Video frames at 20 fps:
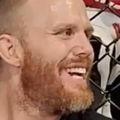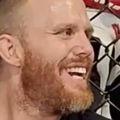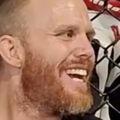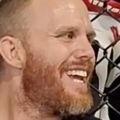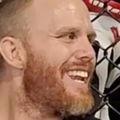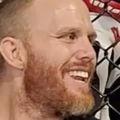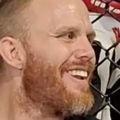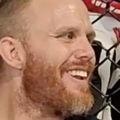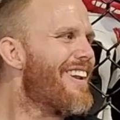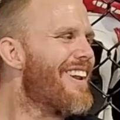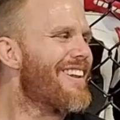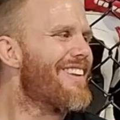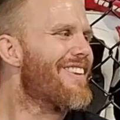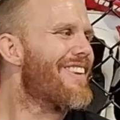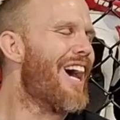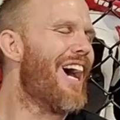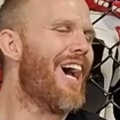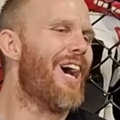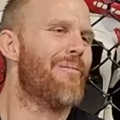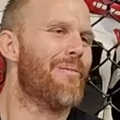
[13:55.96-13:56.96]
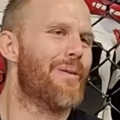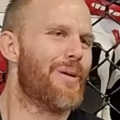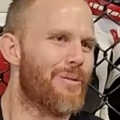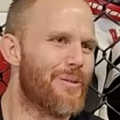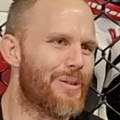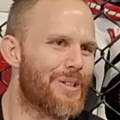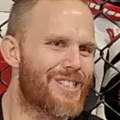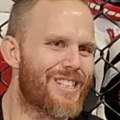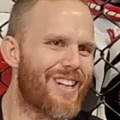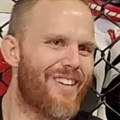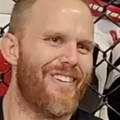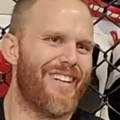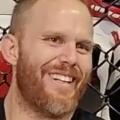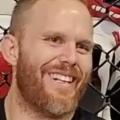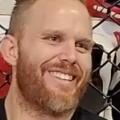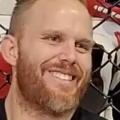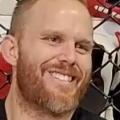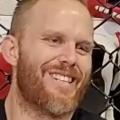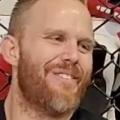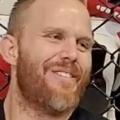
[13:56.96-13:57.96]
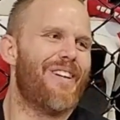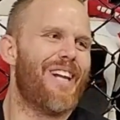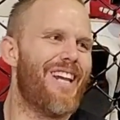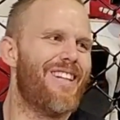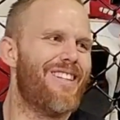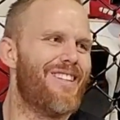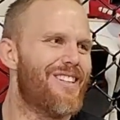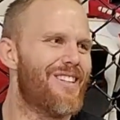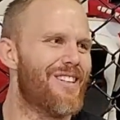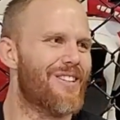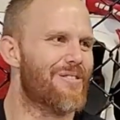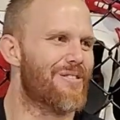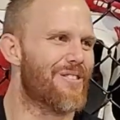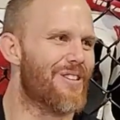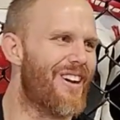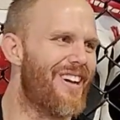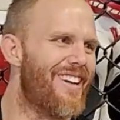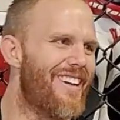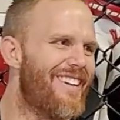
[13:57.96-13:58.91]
And but it was something had to give, right?